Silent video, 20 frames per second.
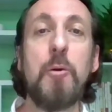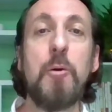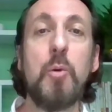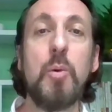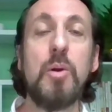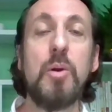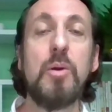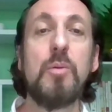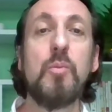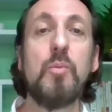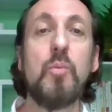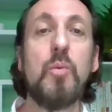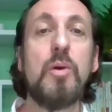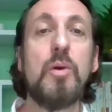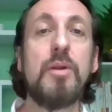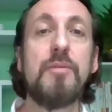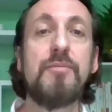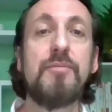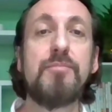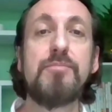or
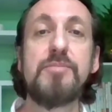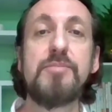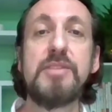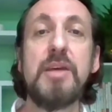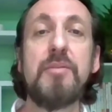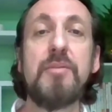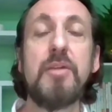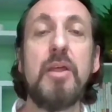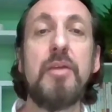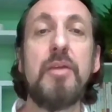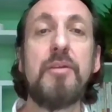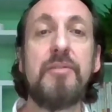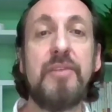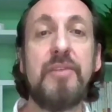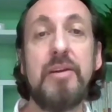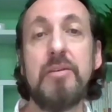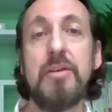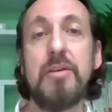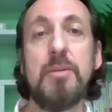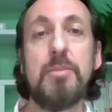one of several other
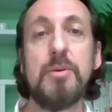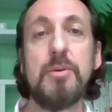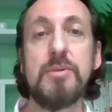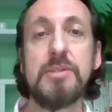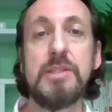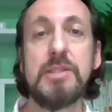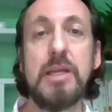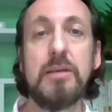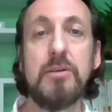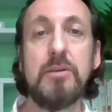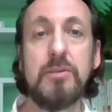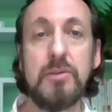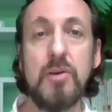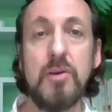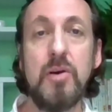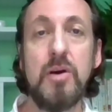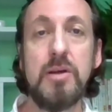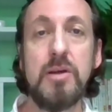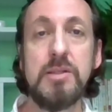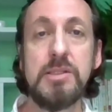variables that could
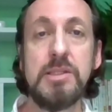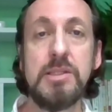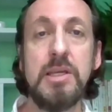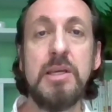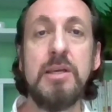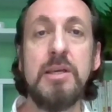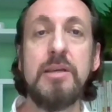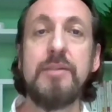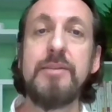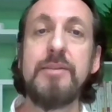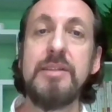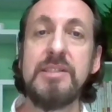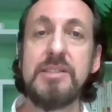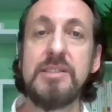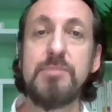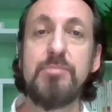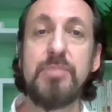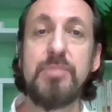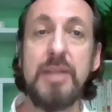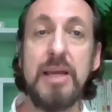cause
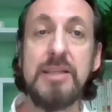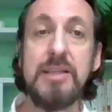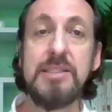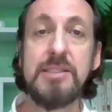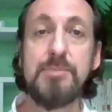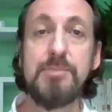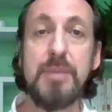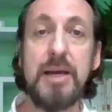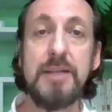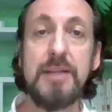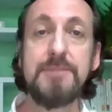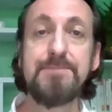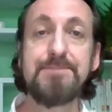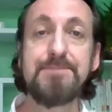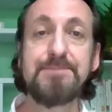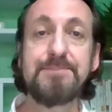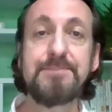this blind spot.